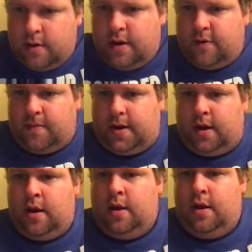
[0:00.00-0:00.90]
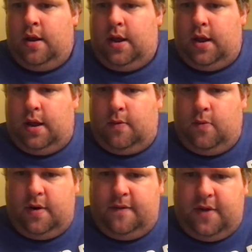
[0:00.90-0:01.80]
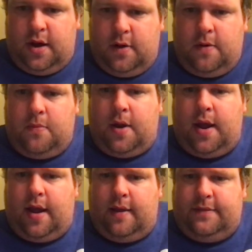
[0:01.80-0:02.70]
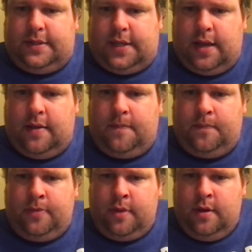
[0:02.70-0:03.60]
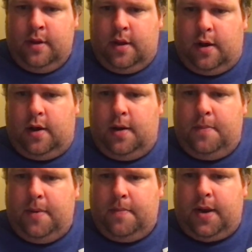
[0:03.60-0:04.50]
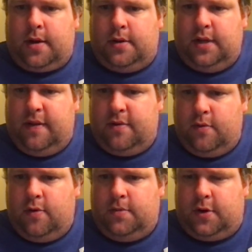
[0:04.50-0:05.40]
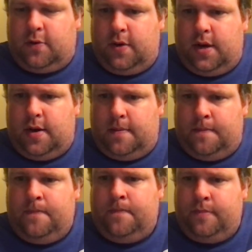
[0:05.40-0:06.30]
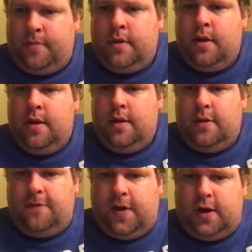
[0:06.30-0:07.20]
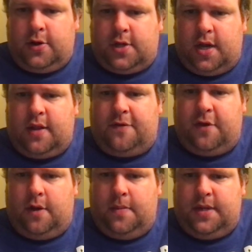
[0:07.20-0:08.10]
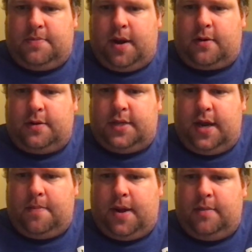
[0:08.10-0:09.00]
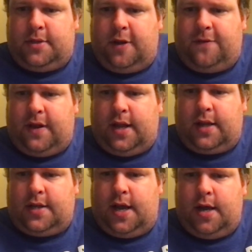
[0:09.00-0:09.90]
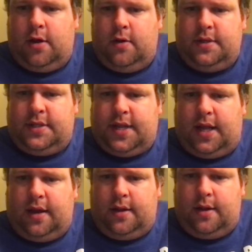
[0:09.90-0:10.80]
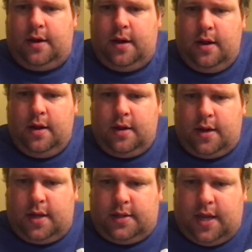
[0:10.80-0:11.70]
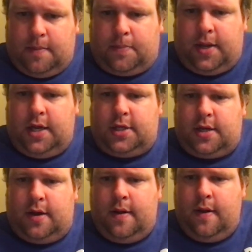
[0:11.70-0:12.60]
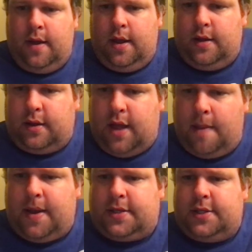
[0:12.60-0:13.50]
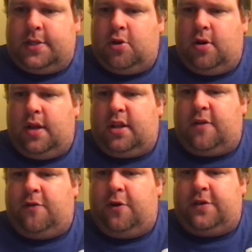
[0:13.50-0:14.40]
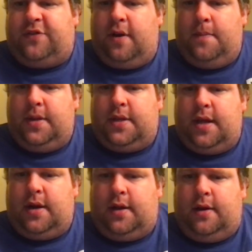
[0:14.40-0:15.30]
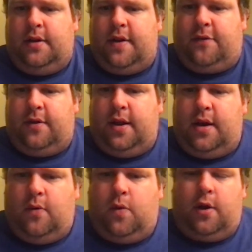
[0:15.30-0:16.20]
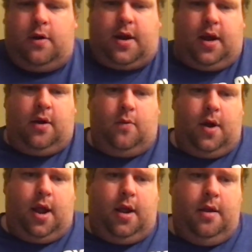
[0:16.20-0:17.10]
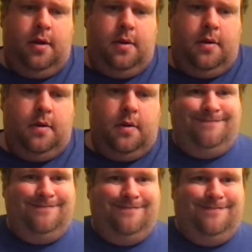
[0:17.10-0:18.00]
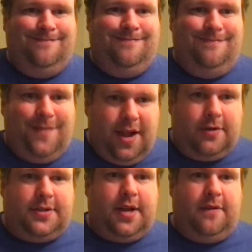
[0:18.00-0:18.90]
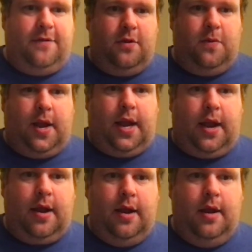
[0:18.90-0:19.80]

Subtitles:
Never mind. And when Vito arrives, all but Michael leave the room to greet him. The final shot in the film is Michael sitting by himself at Lake Tahoe in silent contemplation. And the climax is sort of like the first film, but done a little differently in a weird kind of way. Now it's time for the rating.